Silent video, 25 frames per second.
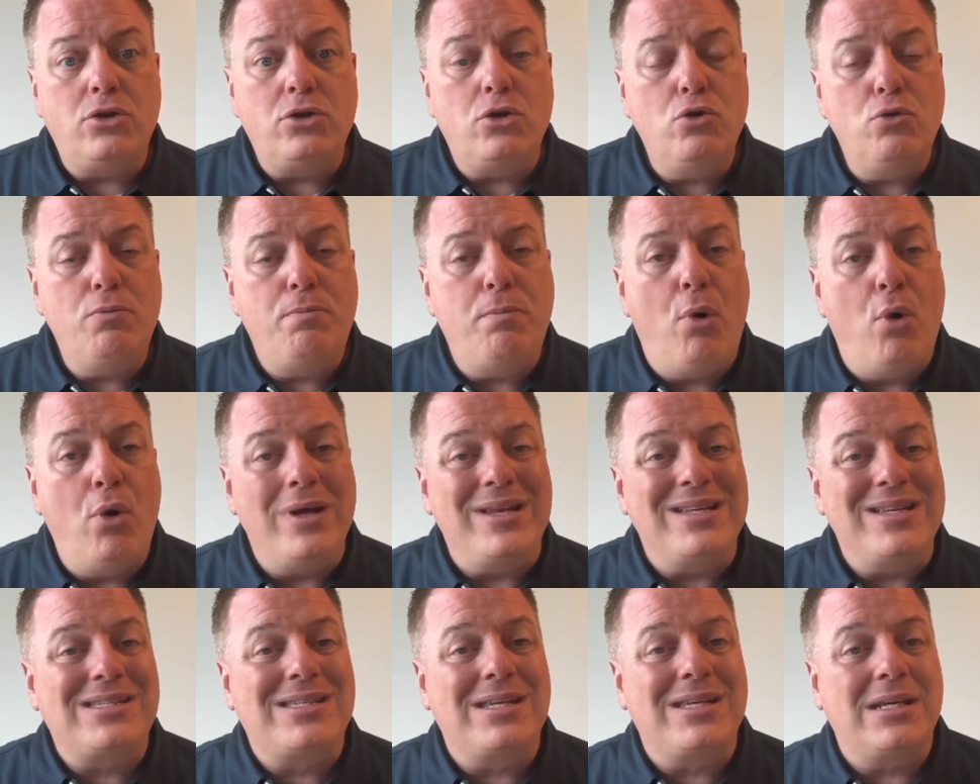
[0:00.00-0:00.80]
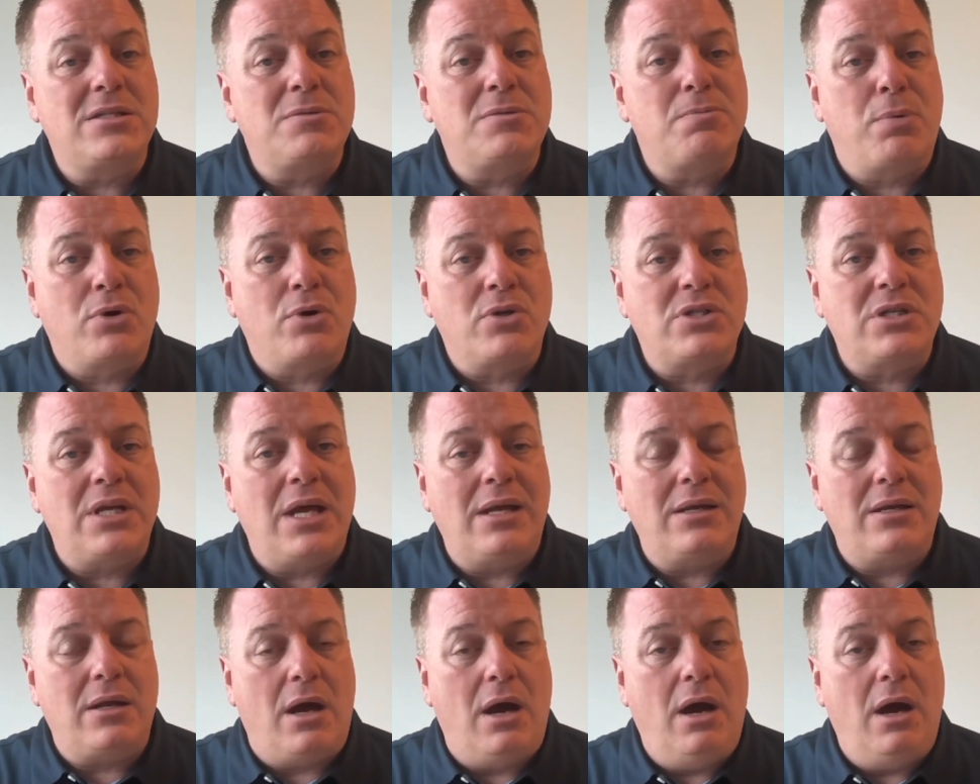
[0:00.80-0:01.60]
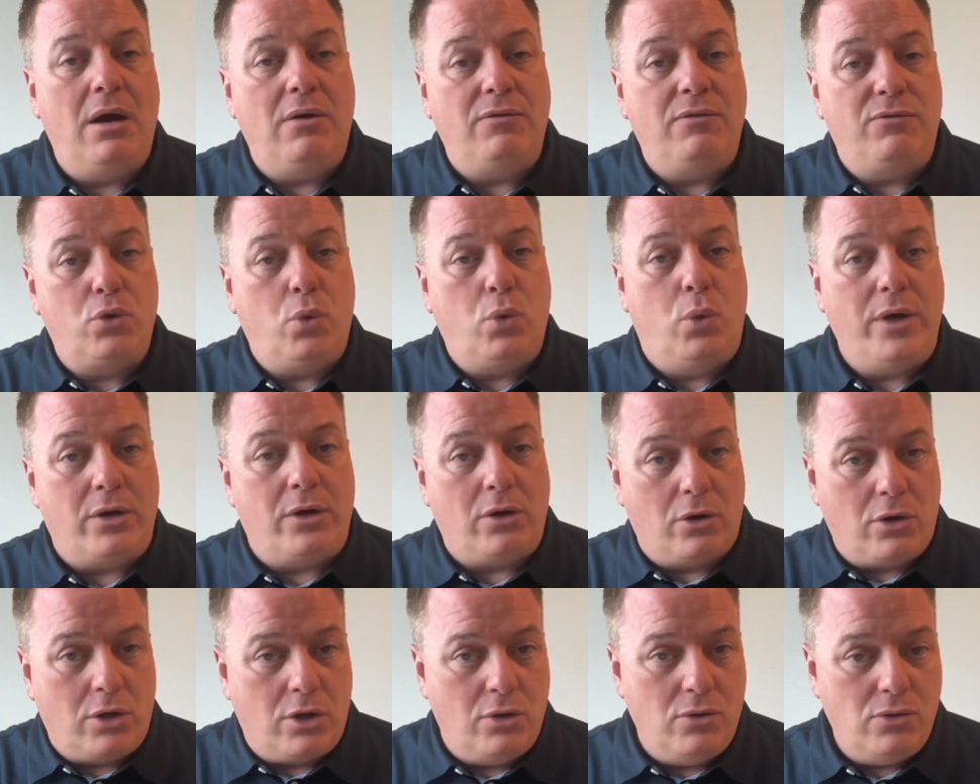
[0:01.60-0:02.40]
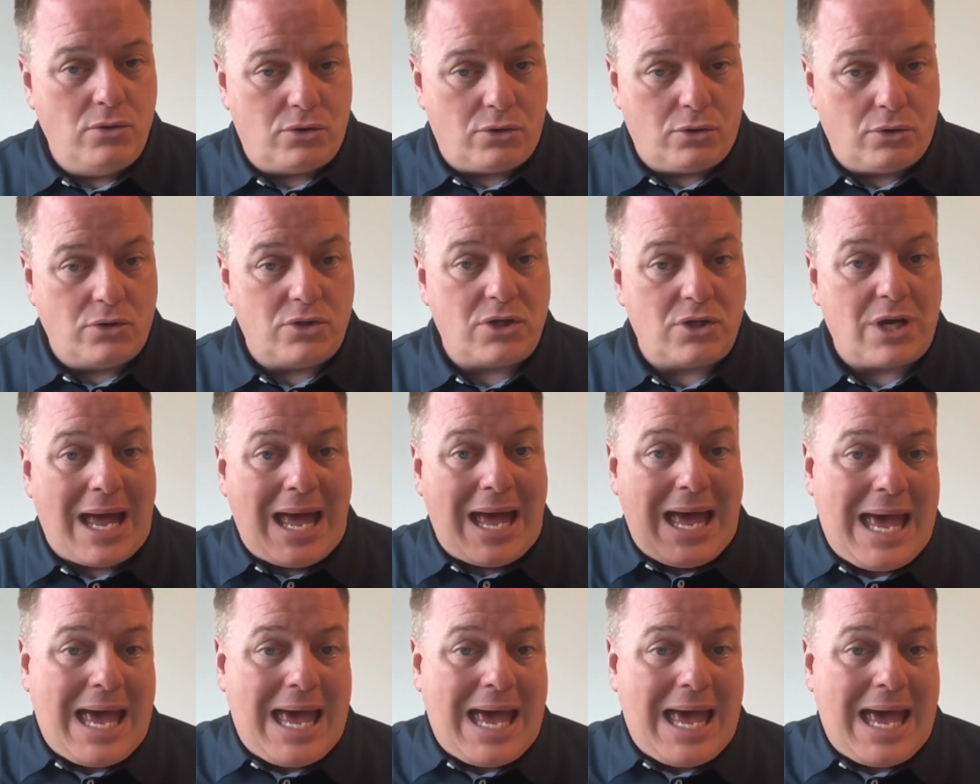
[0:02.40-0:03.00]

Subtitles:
2.6% of Twitter users